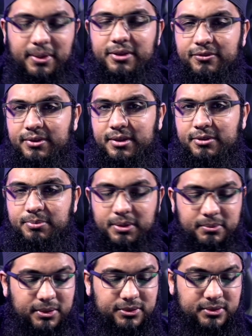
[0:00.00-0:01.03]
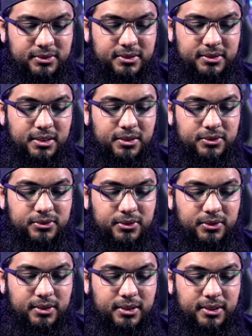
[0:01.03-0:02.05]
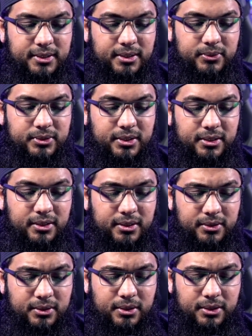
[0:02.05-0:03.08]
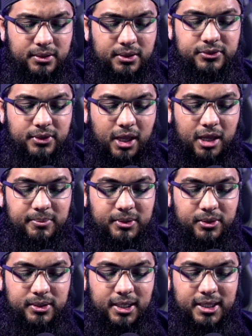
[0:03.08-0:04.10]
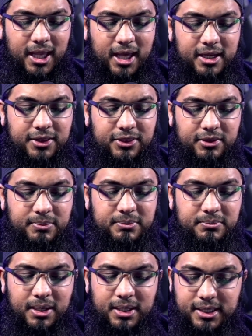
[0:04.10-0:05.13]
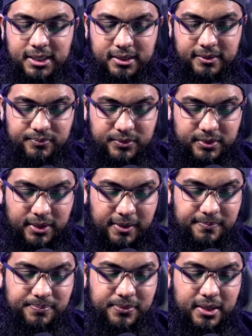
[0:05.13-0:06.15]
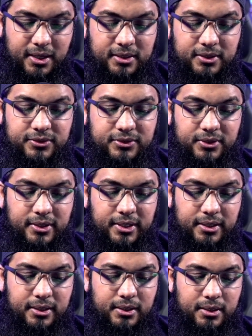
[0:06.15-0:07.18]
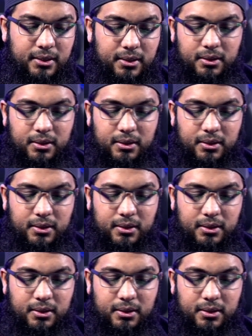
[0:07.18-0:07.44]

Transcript: benefit that's being mentioned. So uh, there was a, a, young Sahabi called Al Harith ibn Malik, right? Al Ansari,